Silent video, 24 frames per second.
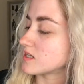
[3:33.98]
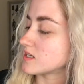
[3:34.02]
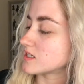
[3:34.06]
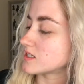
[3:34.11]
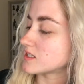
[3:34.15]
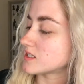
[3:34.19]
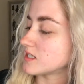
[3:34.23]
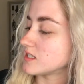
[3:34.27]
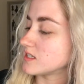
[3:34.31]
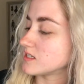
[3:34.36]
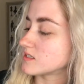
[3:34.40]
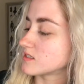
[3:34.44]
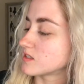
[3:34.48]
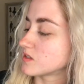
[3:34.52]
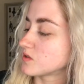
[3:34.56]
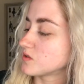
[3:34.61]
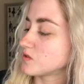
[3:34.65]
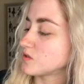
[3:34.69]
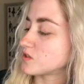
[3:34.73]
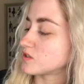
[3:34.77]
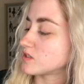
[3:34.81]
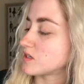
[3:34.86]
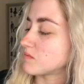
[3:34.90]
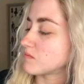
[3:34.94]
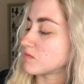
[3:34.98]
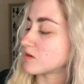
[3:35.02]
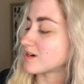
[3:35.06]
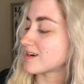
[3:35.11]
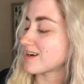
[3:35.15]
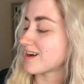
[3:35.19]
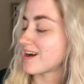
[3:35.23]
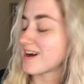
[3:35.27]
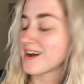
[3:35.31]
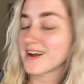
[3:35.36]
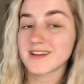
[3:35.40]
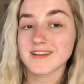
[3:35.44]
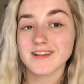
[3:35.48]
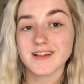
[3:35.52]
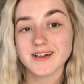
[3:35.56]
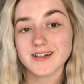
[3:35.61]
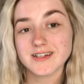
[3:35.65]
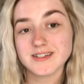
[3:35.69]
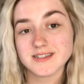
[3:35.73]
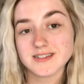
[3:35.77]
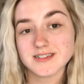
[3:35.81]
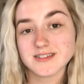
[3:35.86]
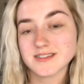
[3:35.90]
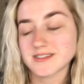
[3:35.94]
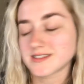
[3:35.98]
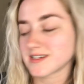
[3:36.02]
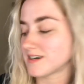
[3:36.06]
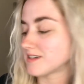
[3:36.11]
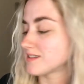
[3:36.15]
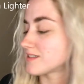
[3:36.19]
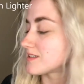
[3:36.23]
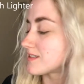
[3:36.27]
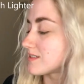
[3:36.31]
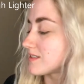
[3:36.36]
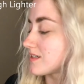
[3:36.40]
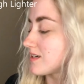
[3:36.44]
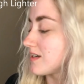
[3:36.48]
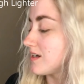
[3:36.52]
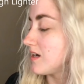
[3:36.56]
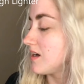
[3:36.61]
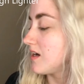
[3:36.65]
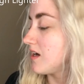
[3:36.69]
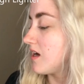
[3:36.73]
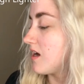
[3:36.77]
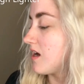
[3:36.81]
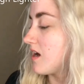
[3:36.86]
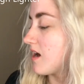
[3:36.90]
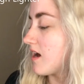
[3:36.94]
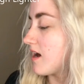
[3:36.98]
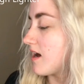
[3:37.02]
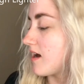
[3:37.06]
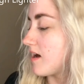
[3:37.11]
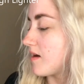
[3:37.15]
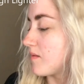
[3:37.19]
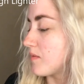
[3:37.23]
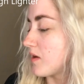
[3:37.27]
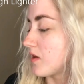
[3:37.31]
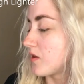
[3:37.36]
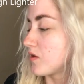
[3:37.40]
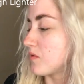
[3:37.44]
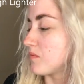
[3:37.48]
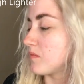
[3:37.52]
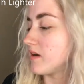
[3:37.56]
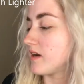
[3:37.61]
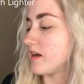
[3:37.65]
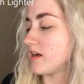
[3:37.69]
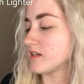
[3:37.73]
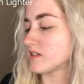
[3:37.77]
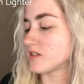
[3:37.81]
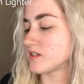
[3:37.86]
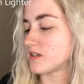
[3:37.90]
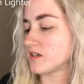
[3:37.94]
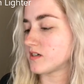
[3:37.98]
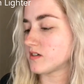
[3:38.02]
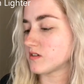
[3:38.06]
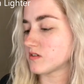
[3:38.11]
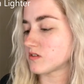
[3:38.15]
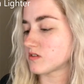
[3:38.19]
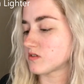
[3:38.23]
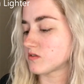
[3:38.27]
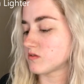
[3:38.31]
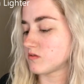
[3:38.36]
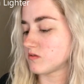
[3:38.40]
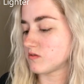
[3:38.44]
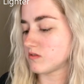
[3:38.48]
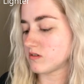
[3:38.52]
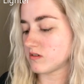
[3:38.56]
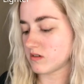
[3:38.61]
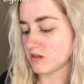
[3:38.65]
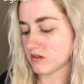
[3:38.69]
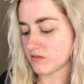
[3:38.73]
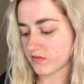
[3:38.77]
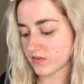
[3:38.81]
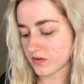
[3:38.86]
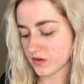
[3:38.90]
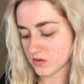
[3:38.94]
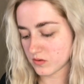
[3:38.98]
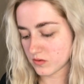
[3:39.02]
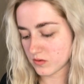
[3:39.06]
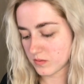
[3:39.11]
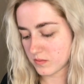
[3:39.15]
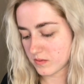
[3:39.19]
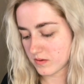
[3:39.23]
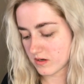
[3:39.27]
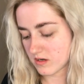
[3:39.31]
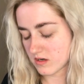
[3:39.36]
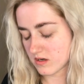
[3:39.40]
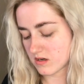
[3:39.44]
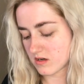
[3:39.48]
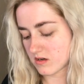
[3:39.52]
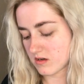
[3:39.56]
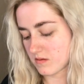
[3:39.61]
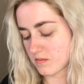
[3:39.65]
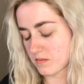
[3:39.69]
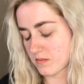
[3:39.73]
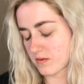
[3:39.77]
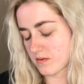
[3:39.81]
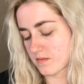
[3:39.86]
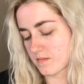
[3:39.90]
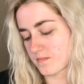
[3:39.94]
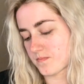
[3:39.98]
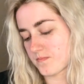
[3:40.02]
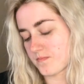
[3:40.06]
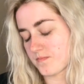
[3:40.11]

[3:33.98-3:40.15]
this is the Loose Shimmer Highlight Dust Illuminator. So if I open it up,